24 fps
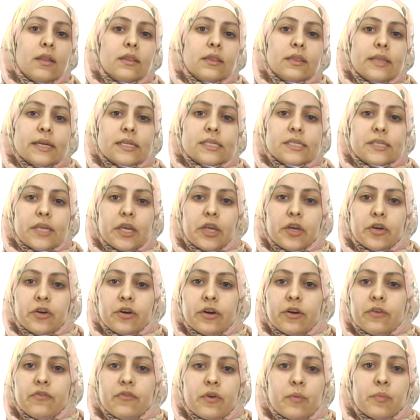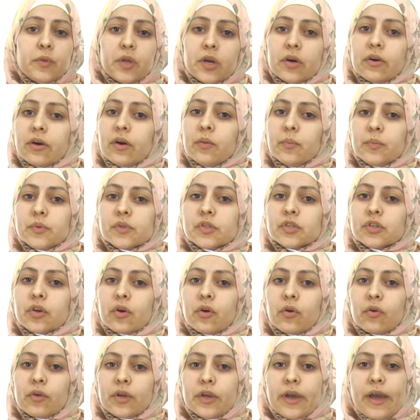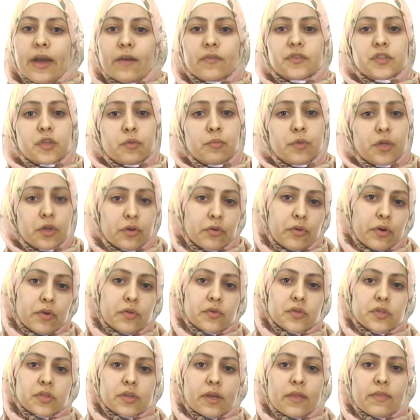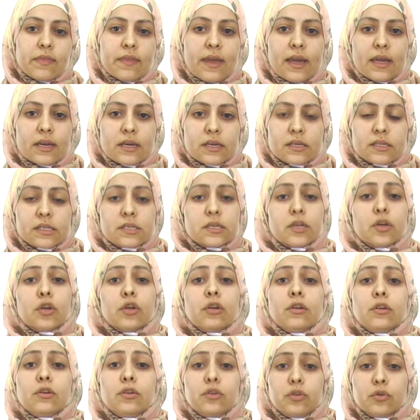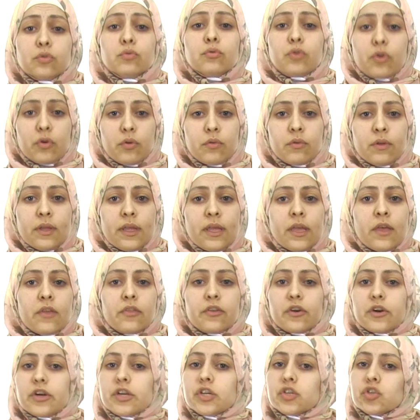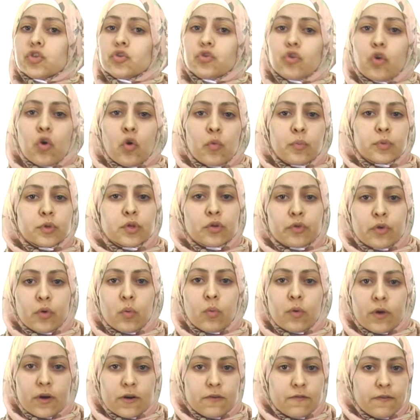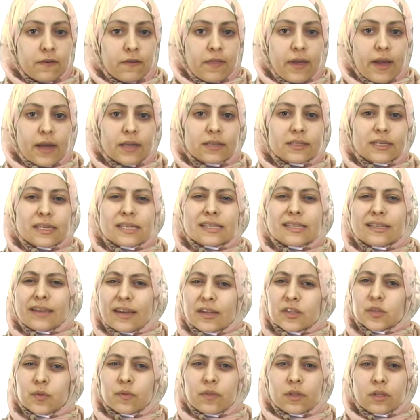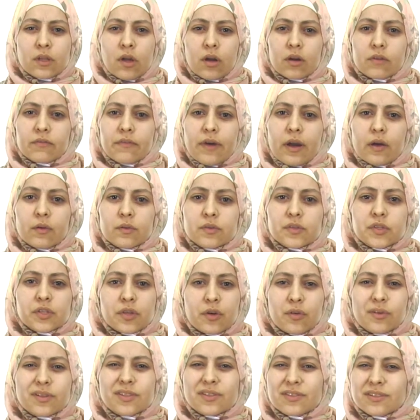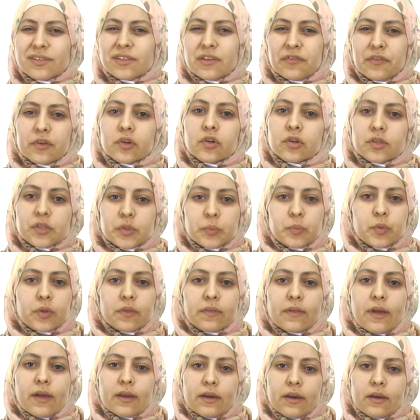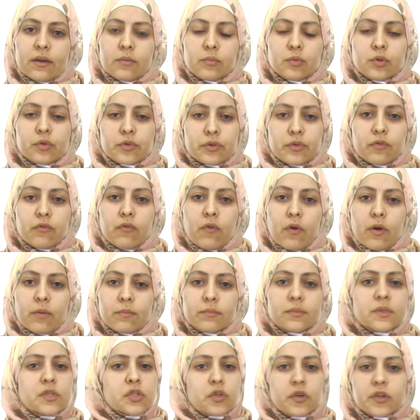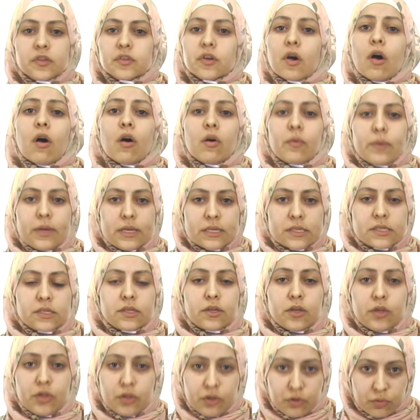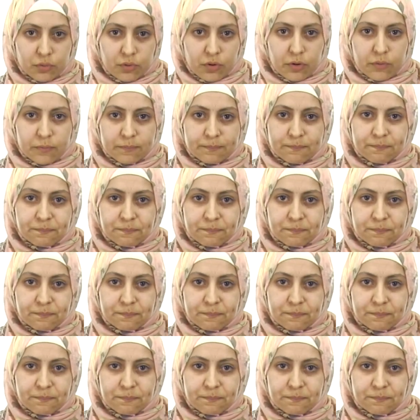Let's say you're from Europe, so you have some euros, and that is euro. There is no plural word for that because it ends with a long vowel, so it's difficult to put that in a plural form. So it's always euro.